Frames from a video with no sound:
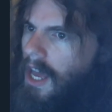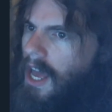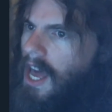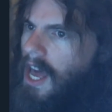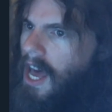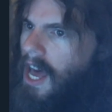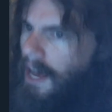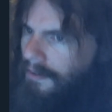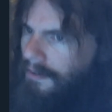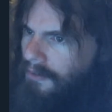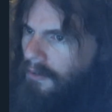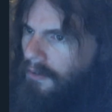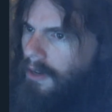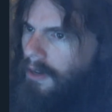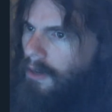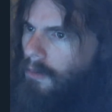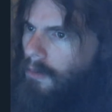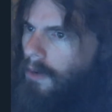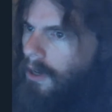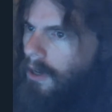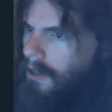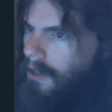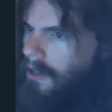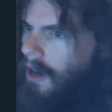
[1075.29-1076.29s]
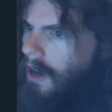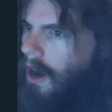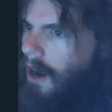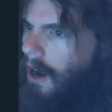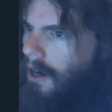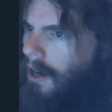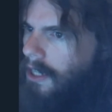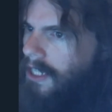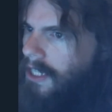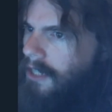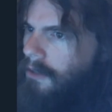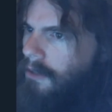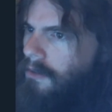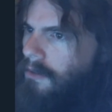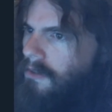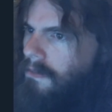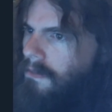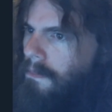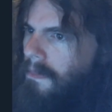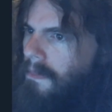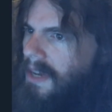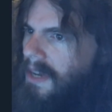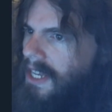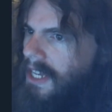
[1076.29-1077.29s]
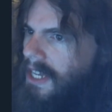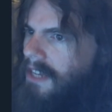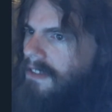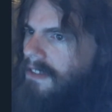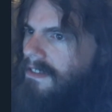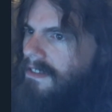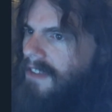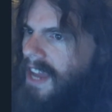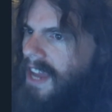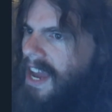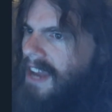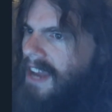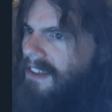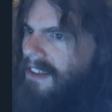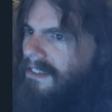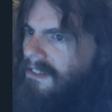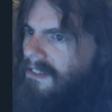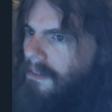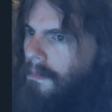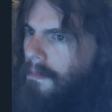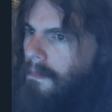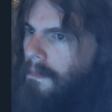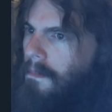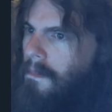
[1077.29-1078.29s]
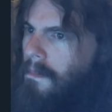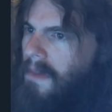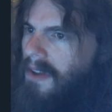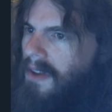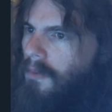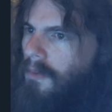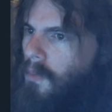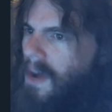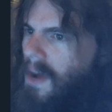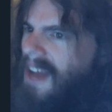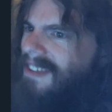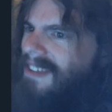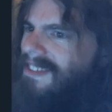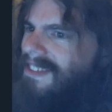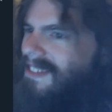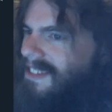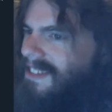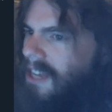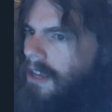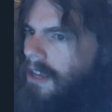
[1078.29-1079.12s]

Everyone argues Mideast ex Midwest.